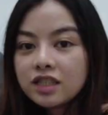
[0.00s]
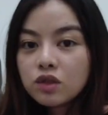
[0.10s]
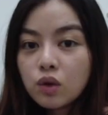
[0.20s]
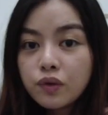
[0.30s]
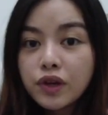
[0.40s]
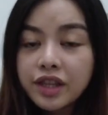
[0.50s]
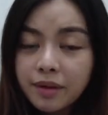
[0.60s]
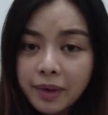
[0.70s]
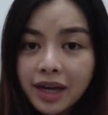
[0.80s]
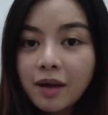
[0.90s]
So for
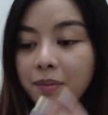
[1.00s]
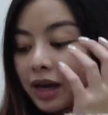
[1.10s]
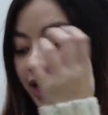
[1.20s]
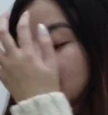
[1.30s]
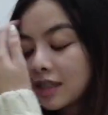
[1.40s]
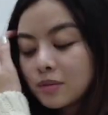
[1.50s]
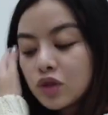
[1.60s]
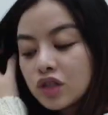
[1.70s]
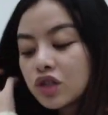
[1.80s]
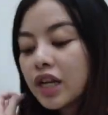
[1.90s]
the makeup, guys, I'm
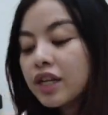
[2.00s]
just trying